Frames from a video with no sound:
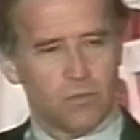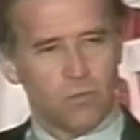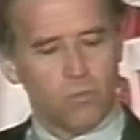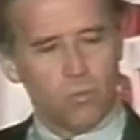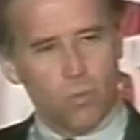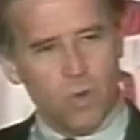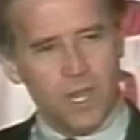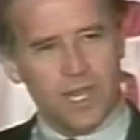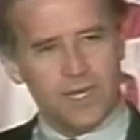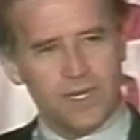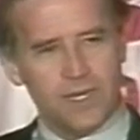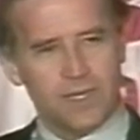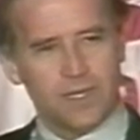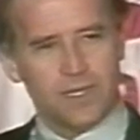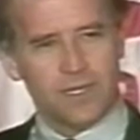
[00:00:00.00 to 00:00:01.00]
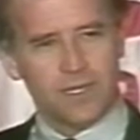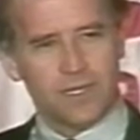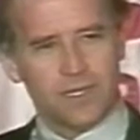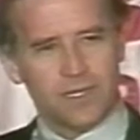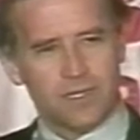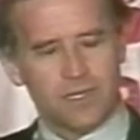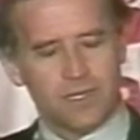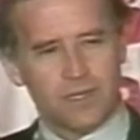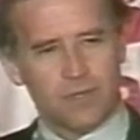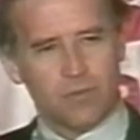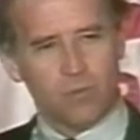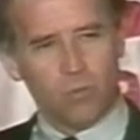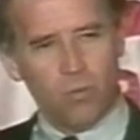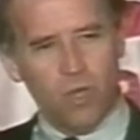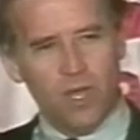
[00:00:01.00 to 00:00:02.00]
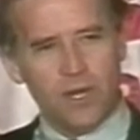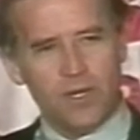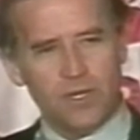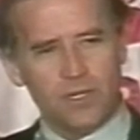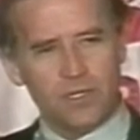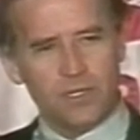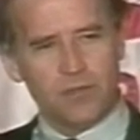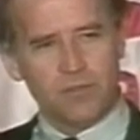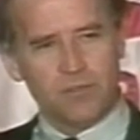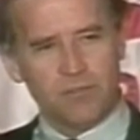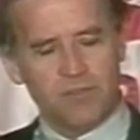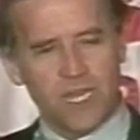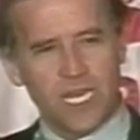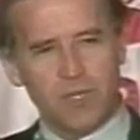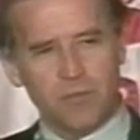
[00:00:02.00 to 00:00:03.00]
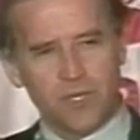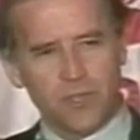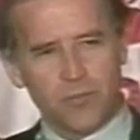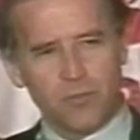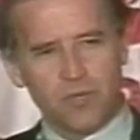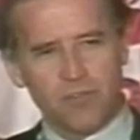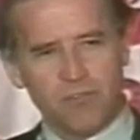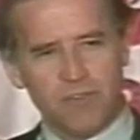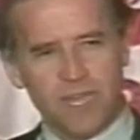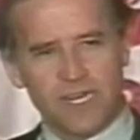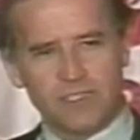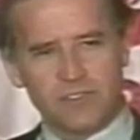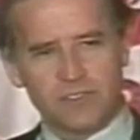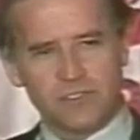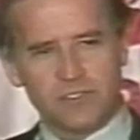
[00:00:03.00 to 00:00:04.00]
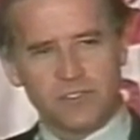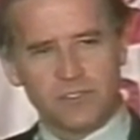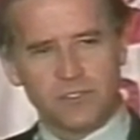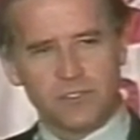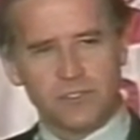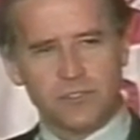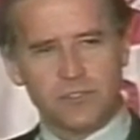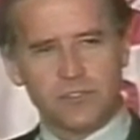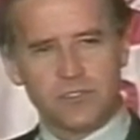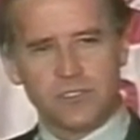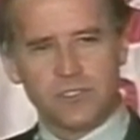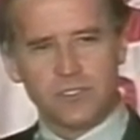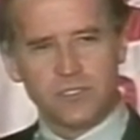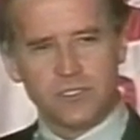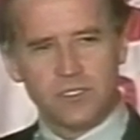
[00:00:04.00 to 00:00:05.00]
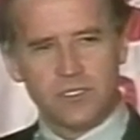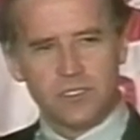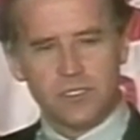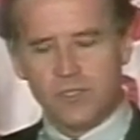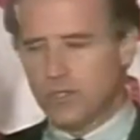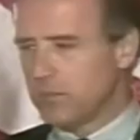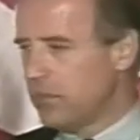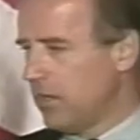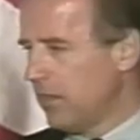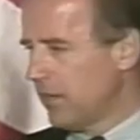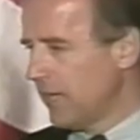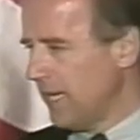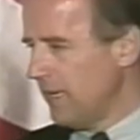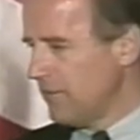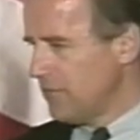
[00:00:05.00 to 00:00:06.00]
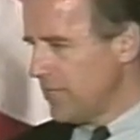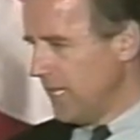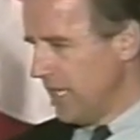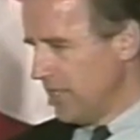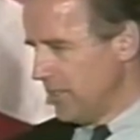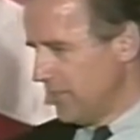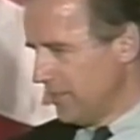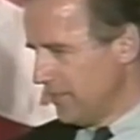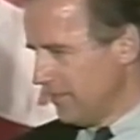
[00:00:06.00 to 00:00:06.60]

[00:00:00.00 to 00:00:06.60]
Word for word: When one of the following three factors is introduced, the ball game changes